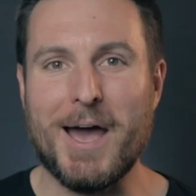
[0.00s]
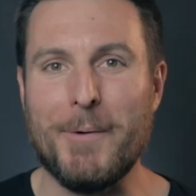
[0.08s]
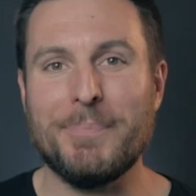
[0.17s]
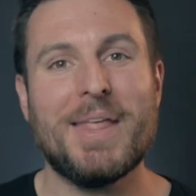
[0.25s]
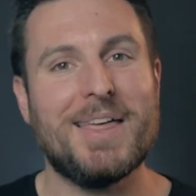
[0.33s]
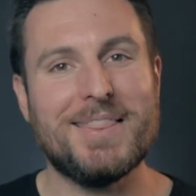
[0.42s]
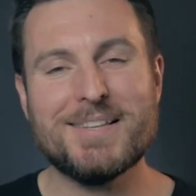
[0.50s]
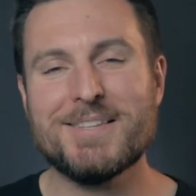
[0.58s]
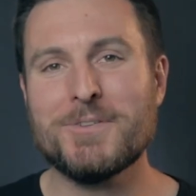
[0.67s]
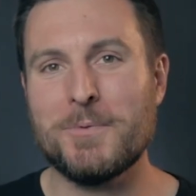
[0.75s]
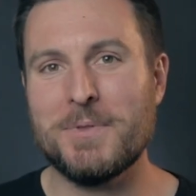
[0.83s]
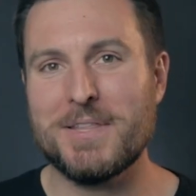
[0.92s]
Now,
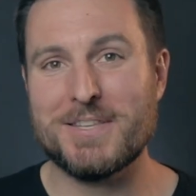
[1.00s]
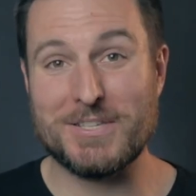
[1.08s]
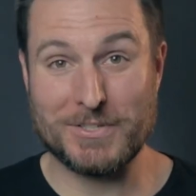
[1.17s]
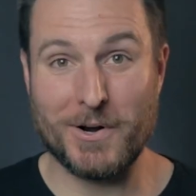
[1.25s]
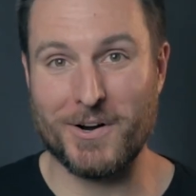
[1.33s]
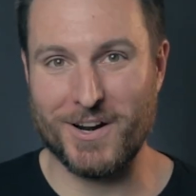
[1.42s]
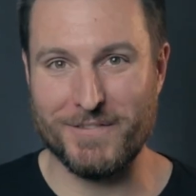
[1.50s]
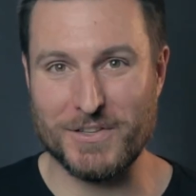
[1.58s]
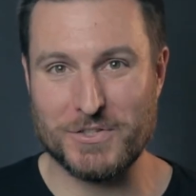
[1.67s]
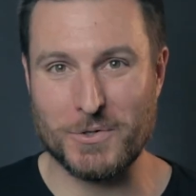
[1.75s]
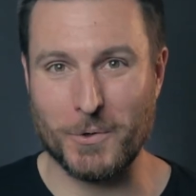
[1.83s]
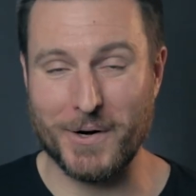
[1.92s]
this is only the start of
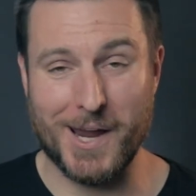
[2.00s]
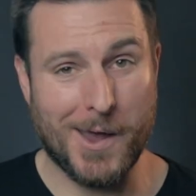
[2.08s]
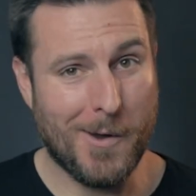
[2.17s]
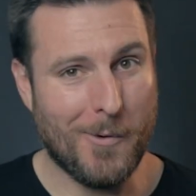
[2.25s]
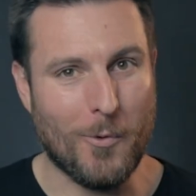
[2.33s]
the story.